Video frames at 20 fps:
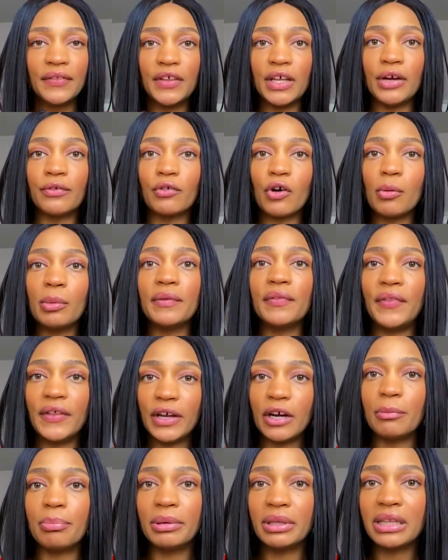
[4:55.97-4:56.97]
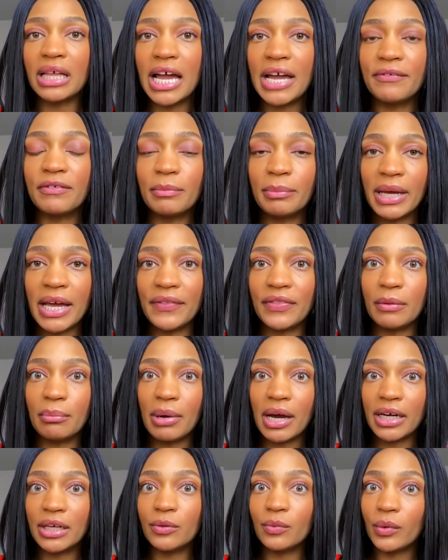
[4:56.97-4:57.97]
the aromatherapy line from Bath &
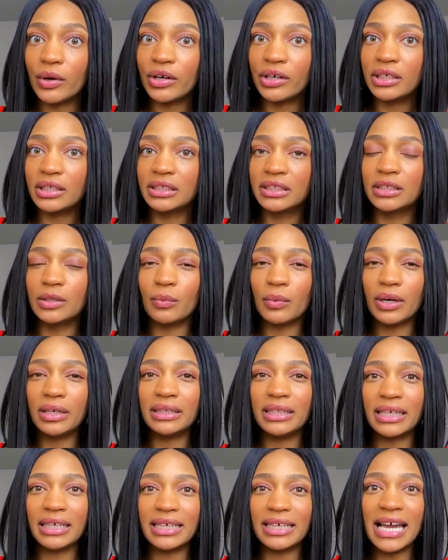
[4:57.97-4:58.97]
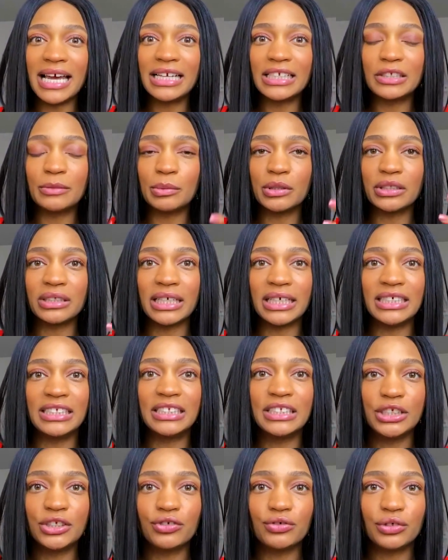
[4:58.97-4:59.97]
Body Works. The one that kind of smells like
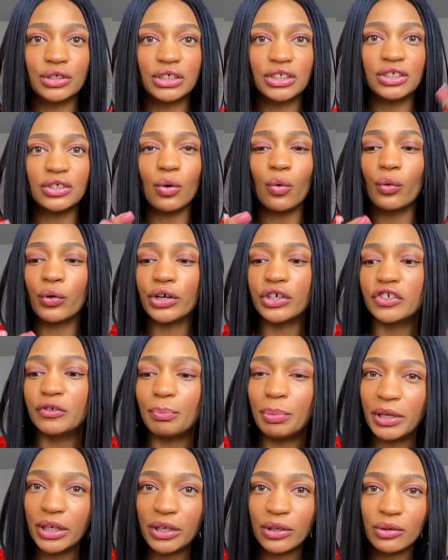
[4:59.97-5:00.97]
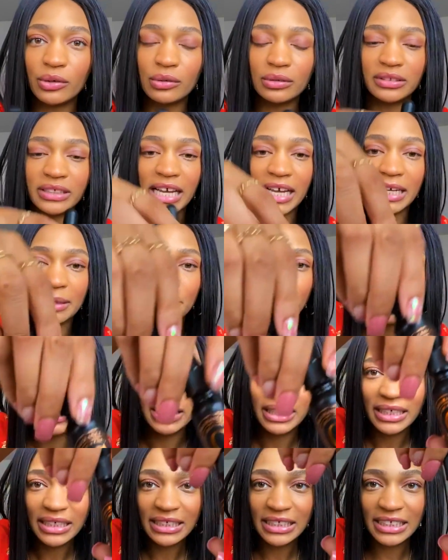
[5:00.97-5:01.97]
citrus, orange peel type
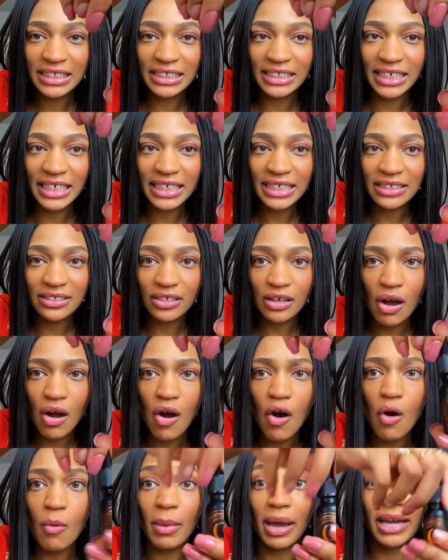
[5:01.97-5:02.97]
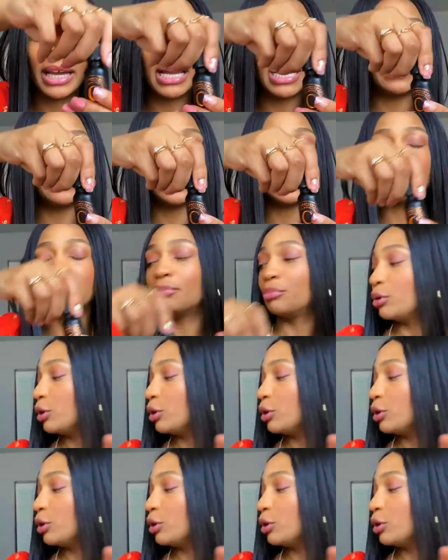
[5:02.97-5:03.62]
scent. Oh my God, that's